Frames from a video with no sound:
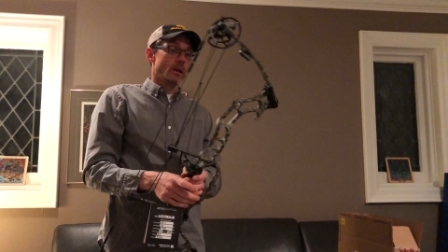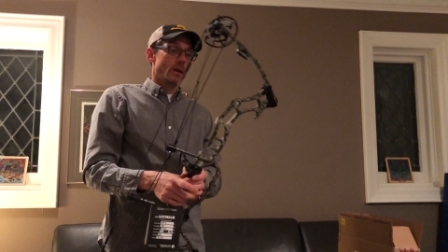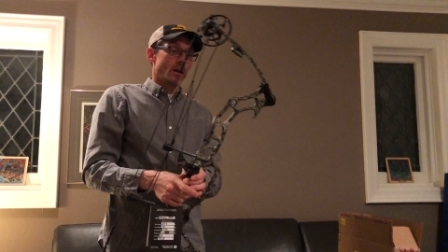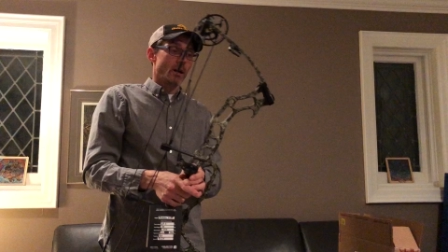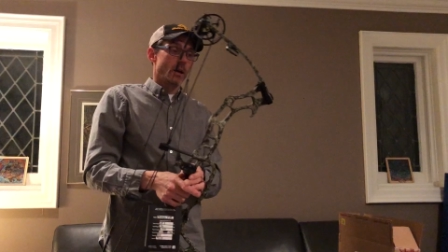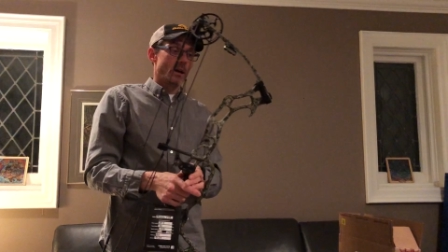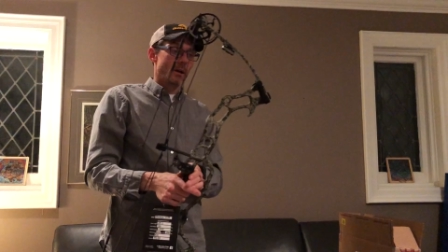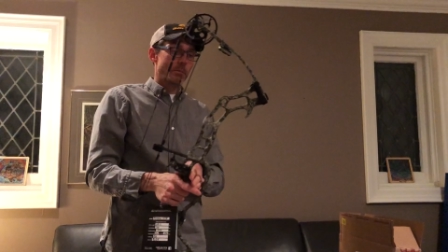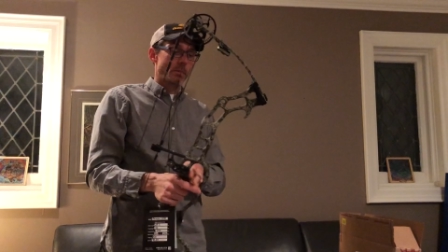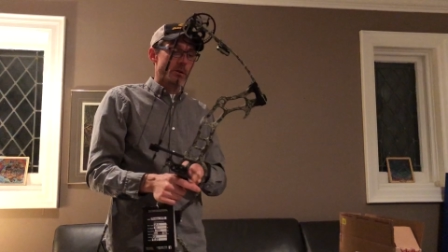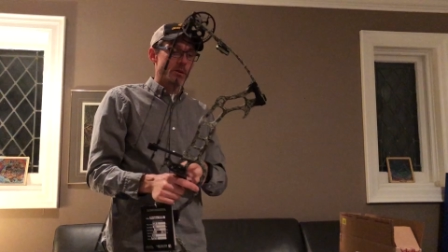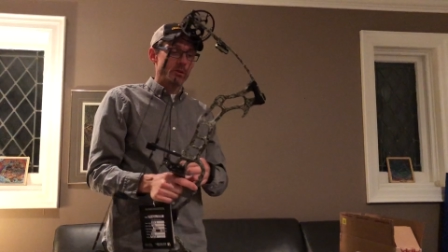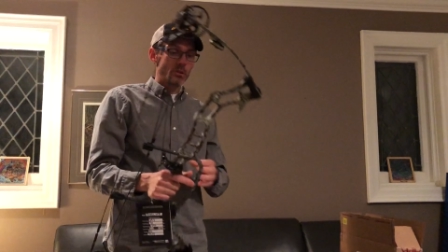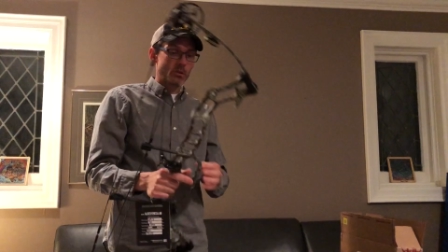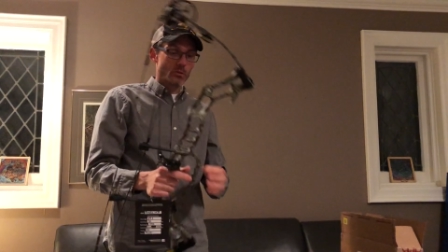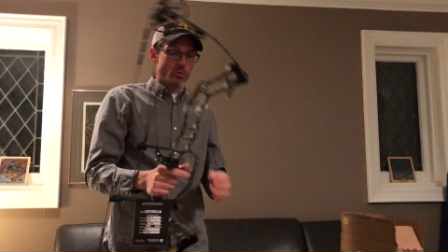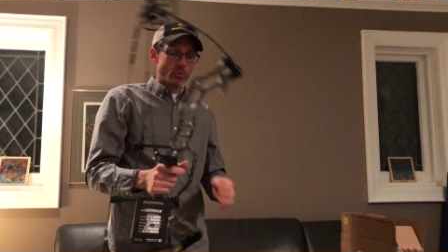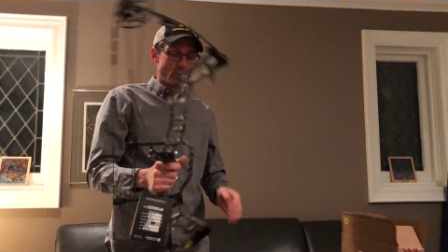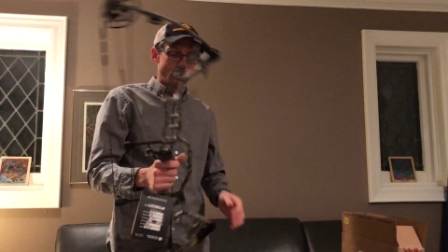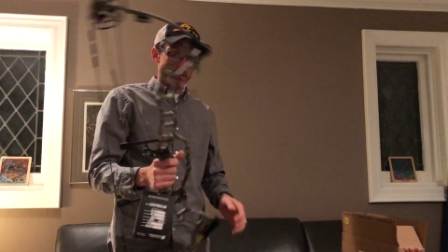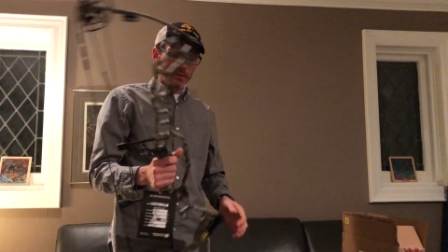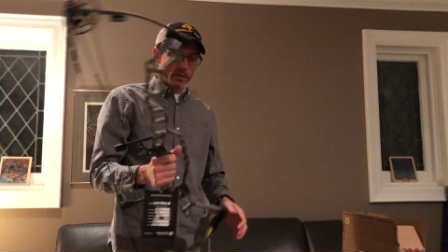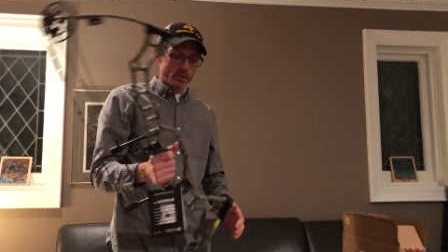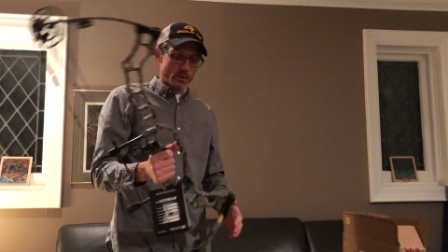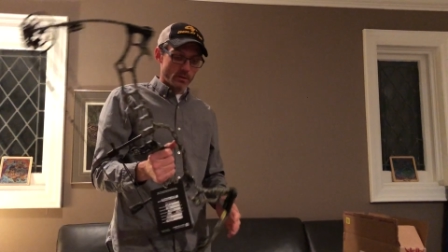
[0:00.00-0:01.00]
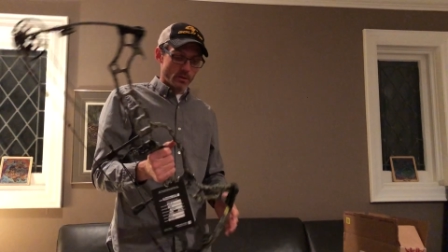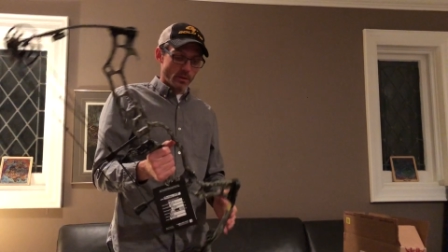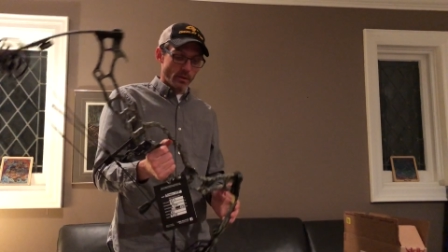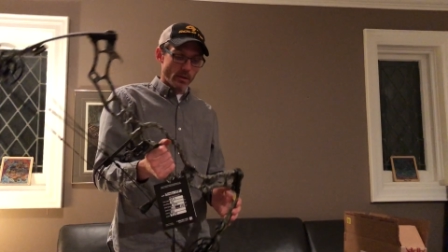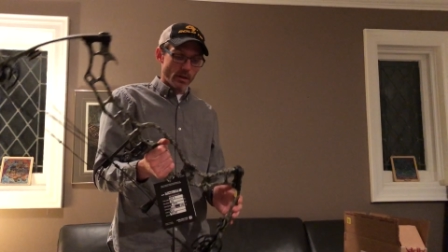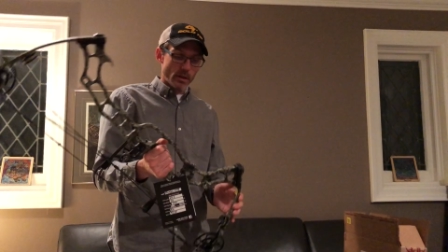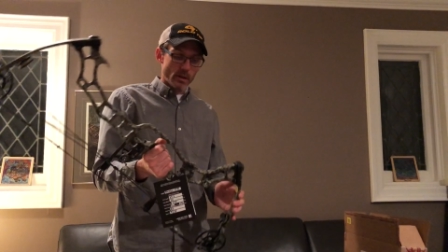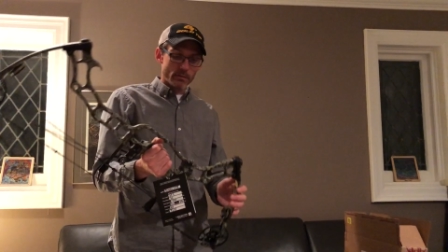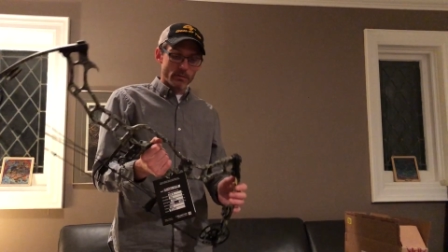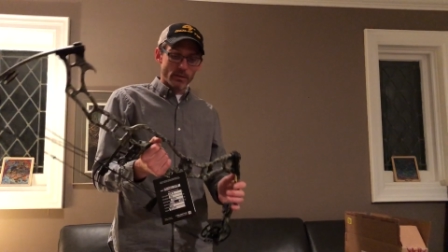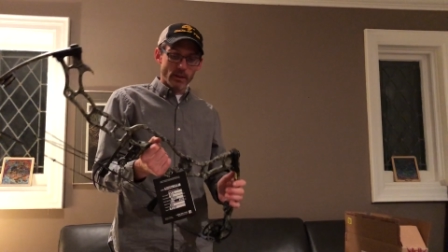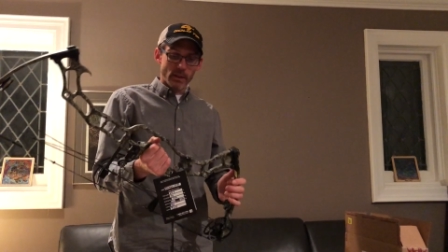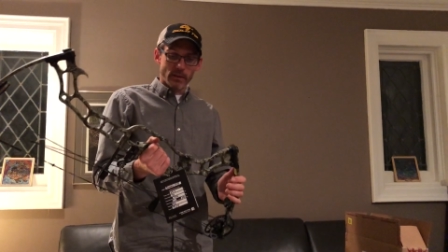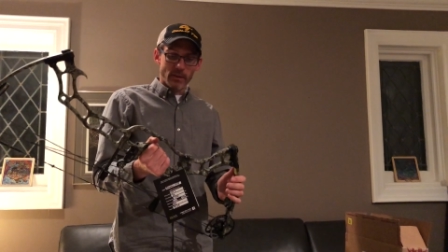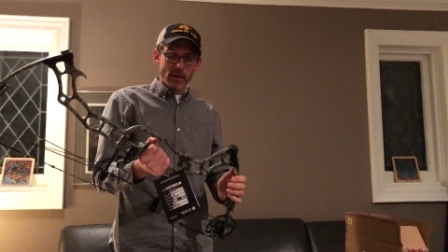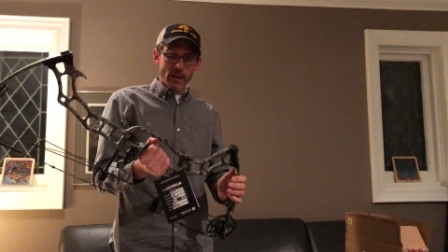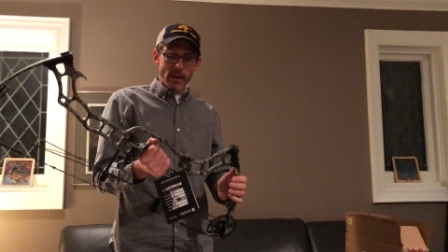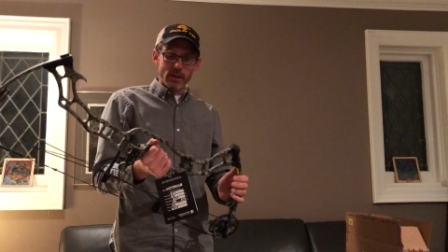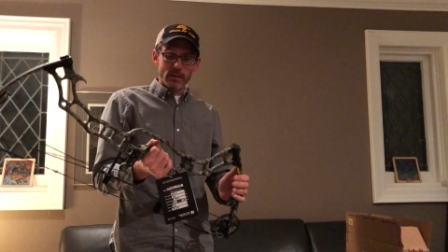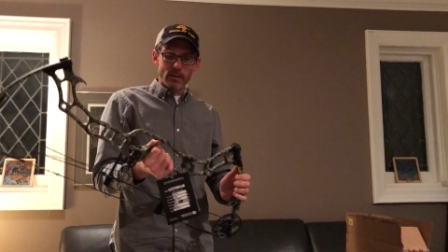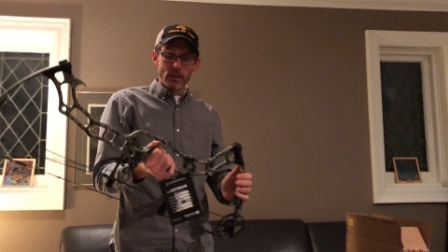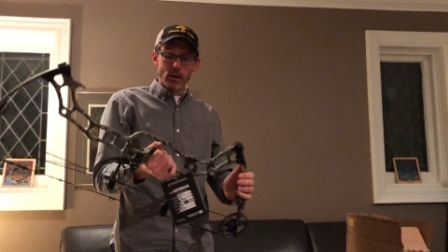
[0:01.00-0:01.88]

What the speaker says: A bunch of cool features I thought of like that.